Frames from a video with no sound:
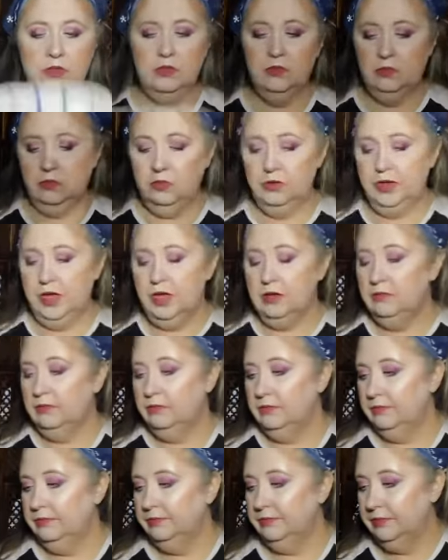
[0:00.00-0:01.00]
So we're done.
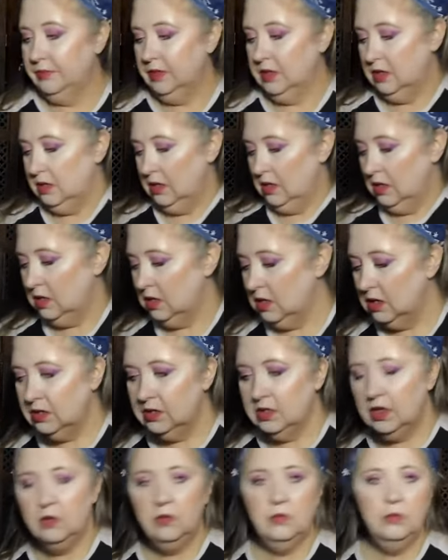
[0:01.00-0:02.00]

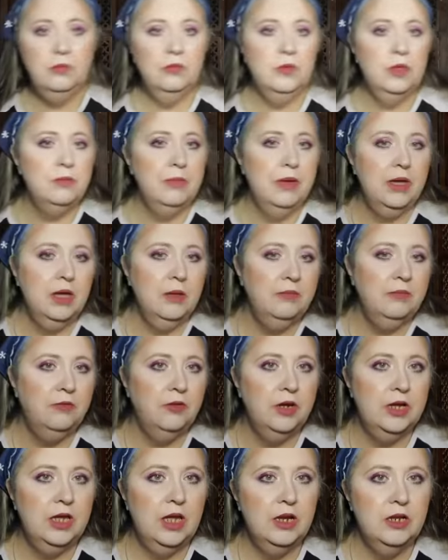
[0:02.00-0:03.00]
Done with makeup
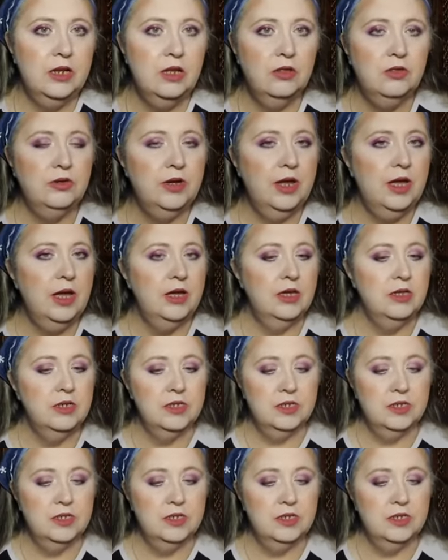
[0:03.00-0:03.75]
for yet another day.